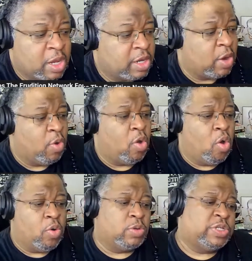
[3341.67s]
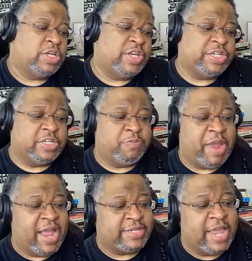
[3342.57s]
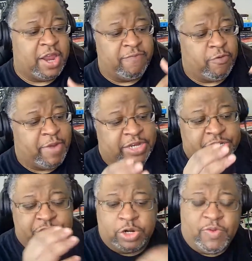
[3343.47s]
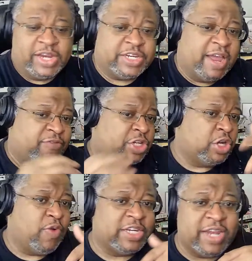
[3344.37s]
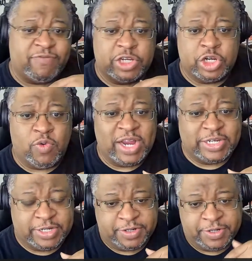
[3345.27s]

There were oral traditions, passed down information generation after generation after generation.